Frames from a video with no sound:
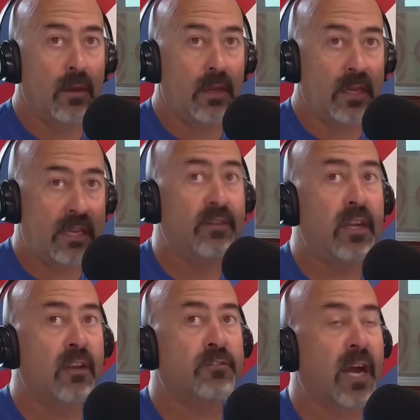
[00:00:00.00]
Even
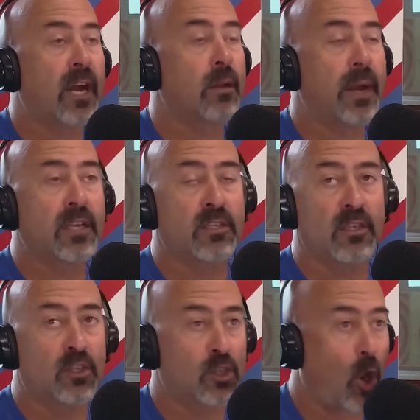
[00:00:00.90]
if Tyler Bass
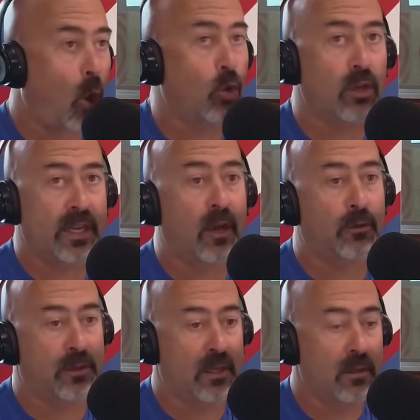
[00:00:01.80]
is totally
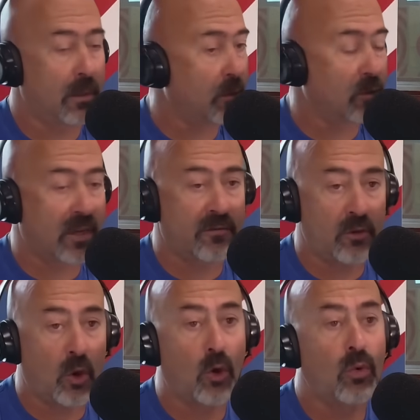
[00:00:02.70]
healthy, the Bills have
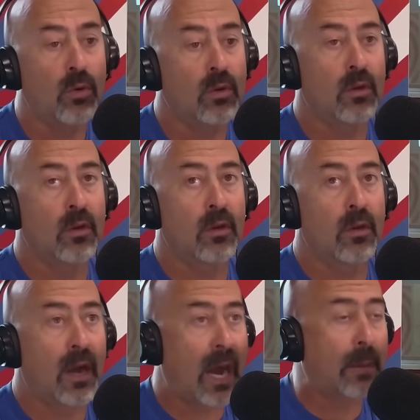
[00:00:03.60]
no
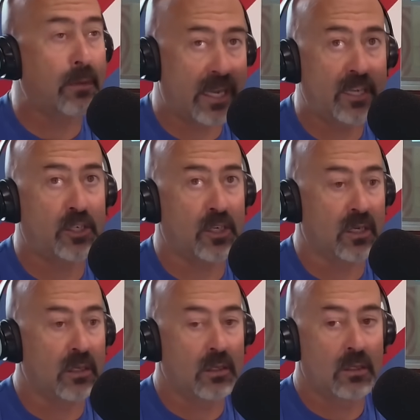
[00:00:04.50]

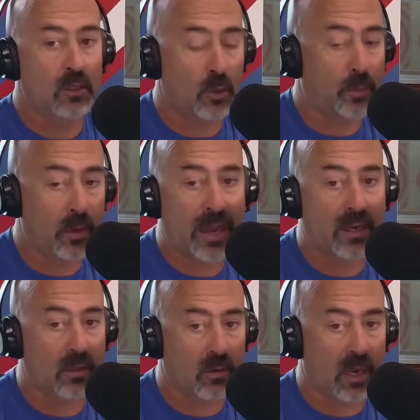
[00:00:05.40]
obligation to put him
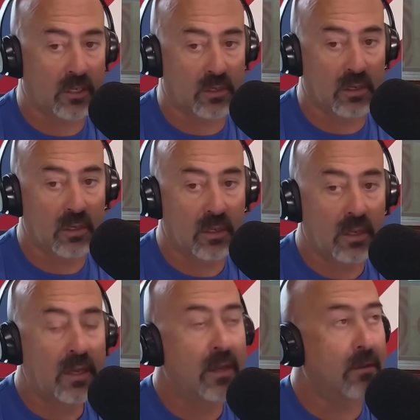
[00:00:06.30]
back on the roster.
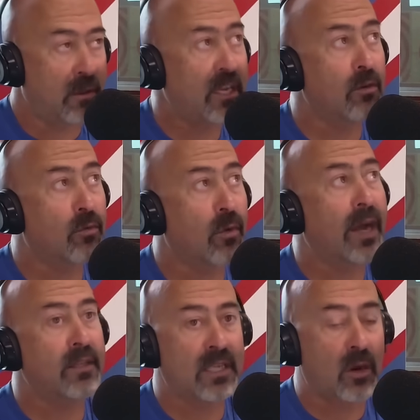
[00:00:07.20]
They can ride
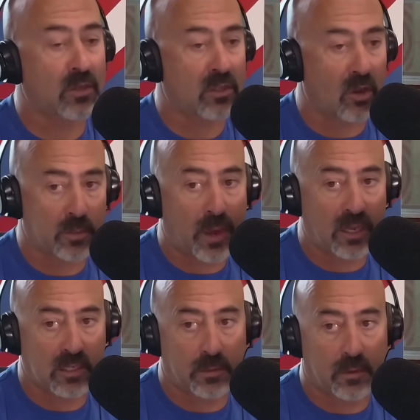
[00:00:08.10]
this out as long as
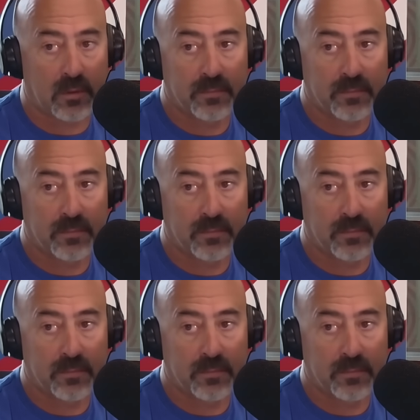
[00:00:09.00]
possible.